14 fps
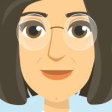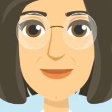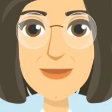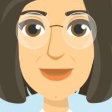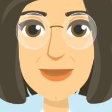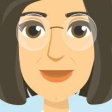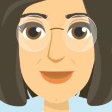
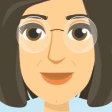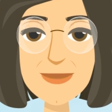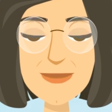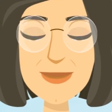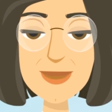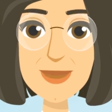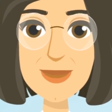Step
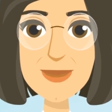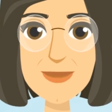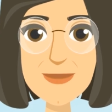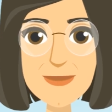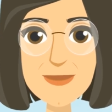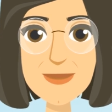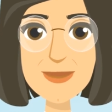3.
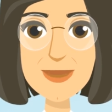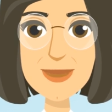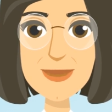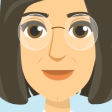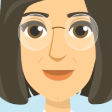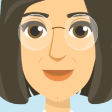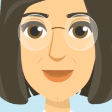Get
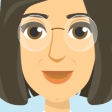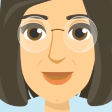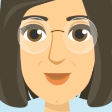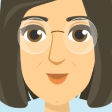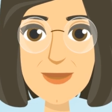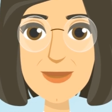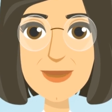familiar
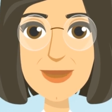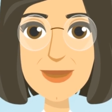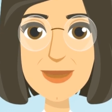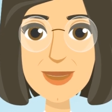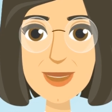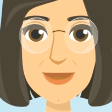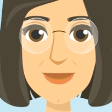with My
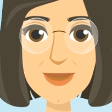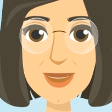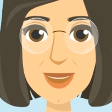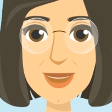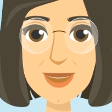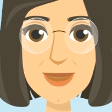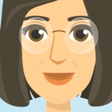
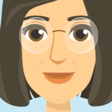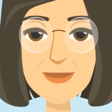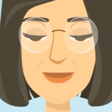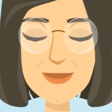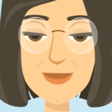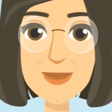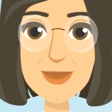CFIA.
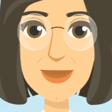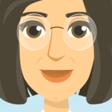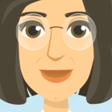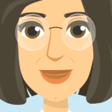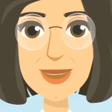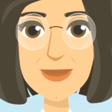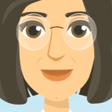My
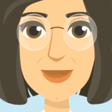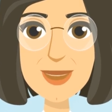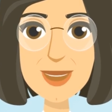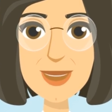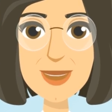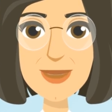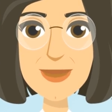
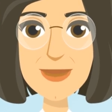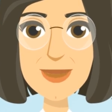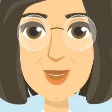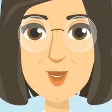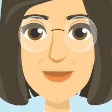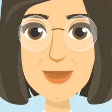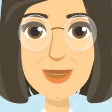CFIA is an
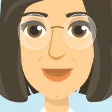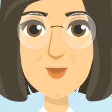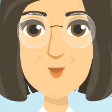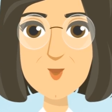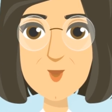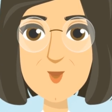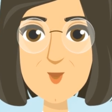online
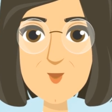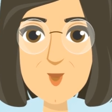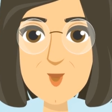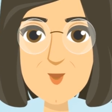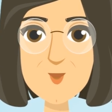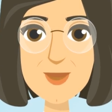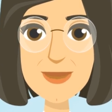portal where
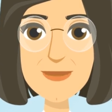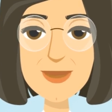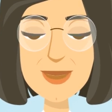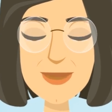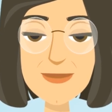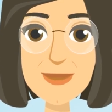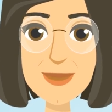you can
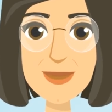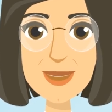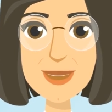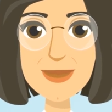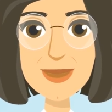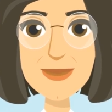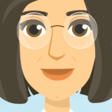apply for your
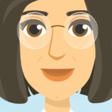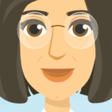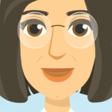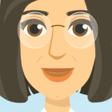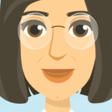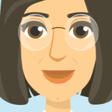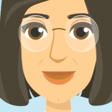SFC
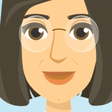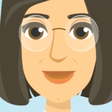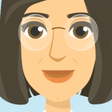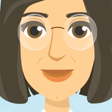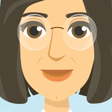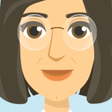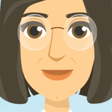license.
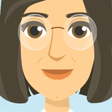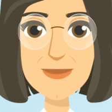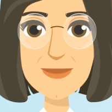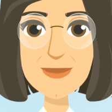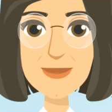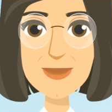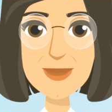
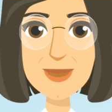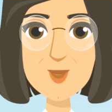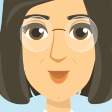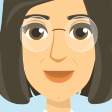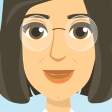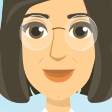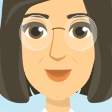You'll
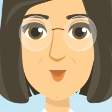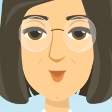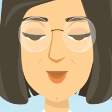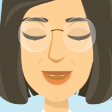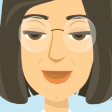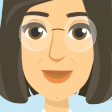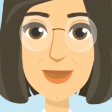need to
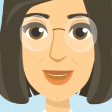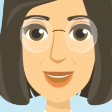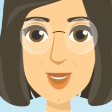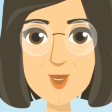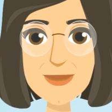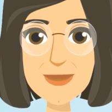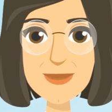create an
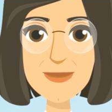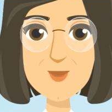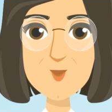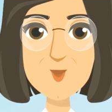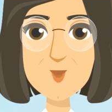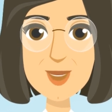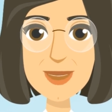account if you
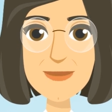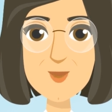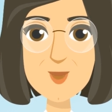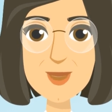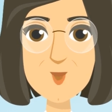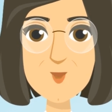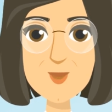don't have
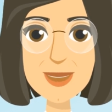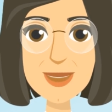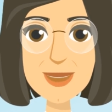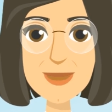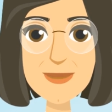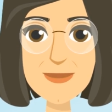one already.